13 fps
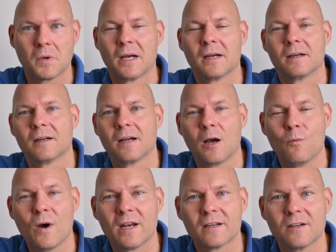uh, a
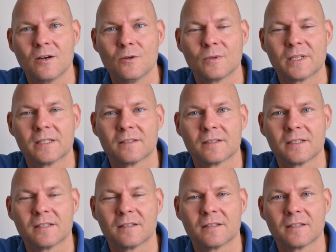while ago in a,
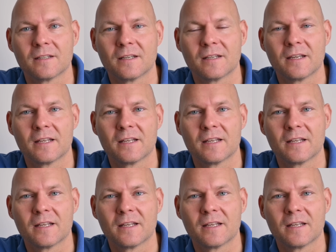in, a, in, a,